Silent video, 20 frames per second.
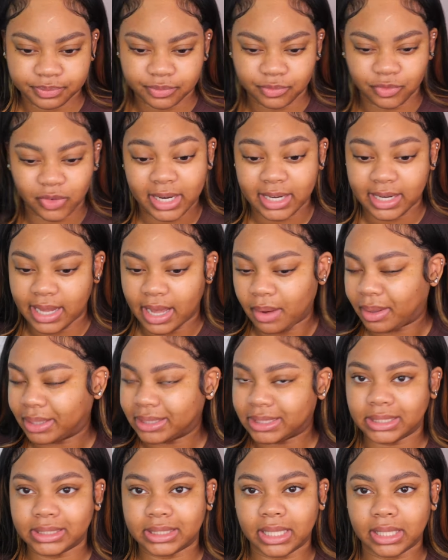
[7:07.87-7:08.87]
Right now, I
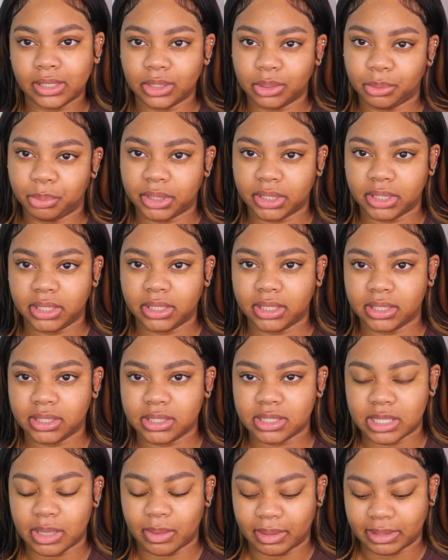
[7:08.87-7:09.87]
think they look pretty
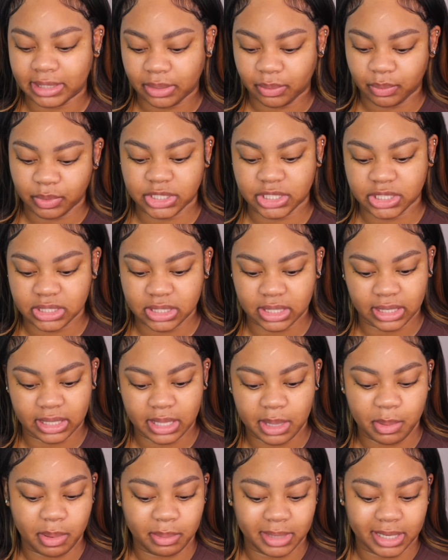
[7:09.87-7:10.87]
good, so I think we're just going to
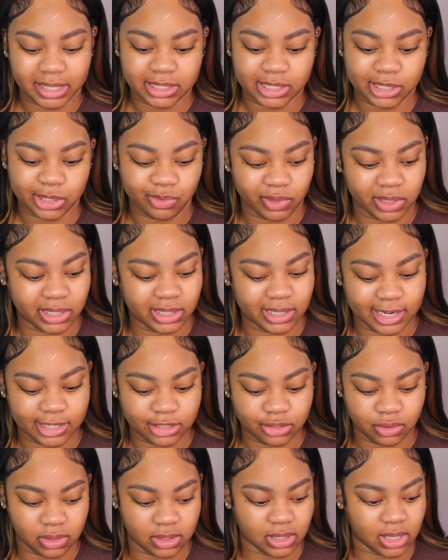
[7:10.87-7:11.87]
keep them like this, really
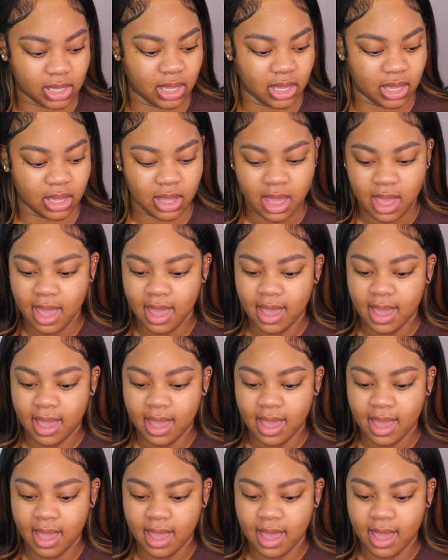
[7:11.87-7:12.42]
natural looking.